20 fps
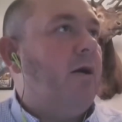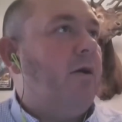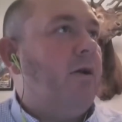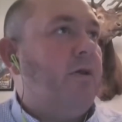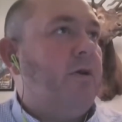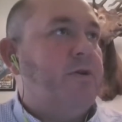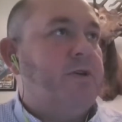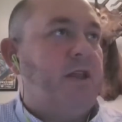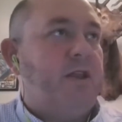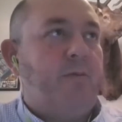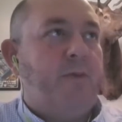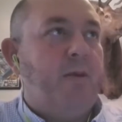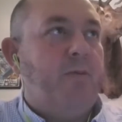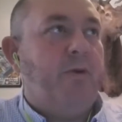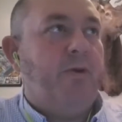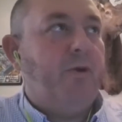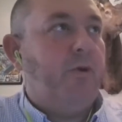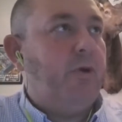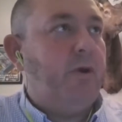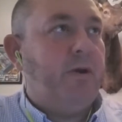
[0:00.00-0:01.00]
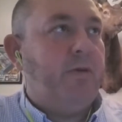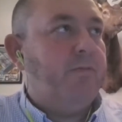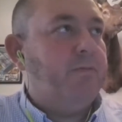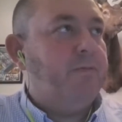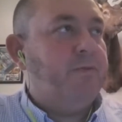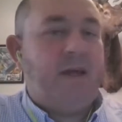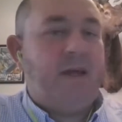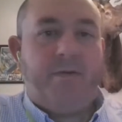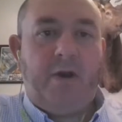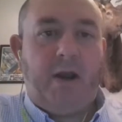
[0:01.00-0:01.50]
around and there's other people doing it
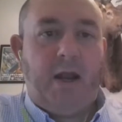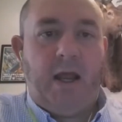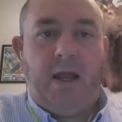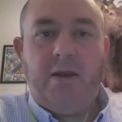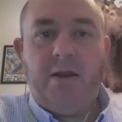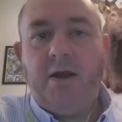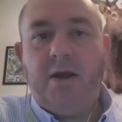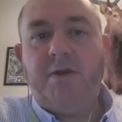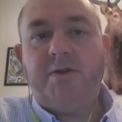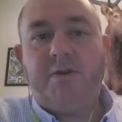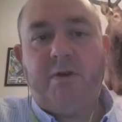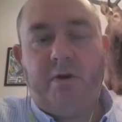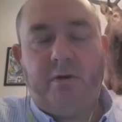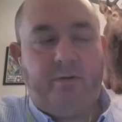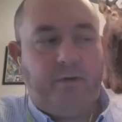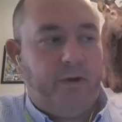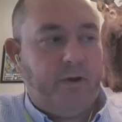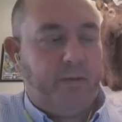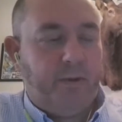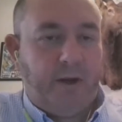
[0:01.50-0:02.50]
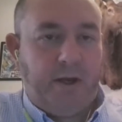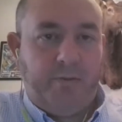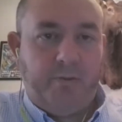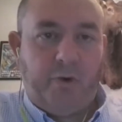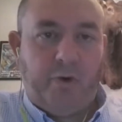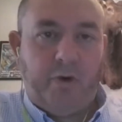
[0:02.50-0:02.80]
in 7 and 8 days that are a little bit